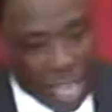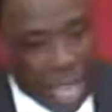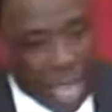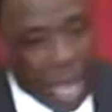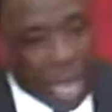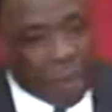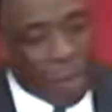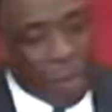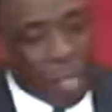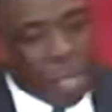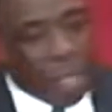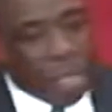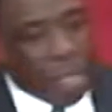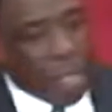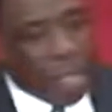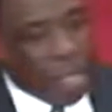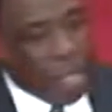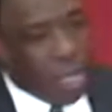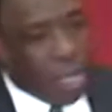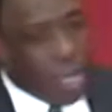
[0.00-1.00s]
the dime?
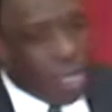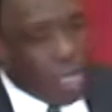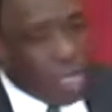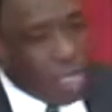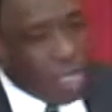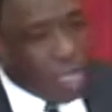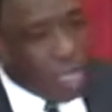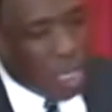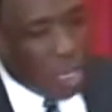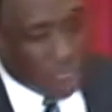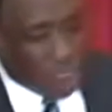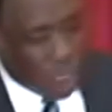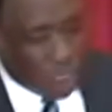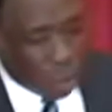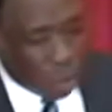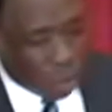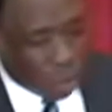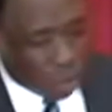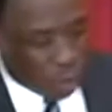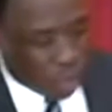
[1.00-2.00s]
He said, let's
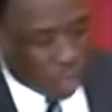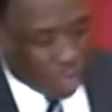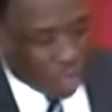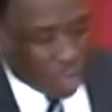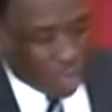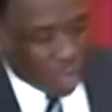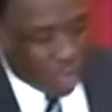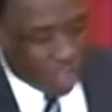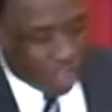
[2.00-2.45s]
get this straight.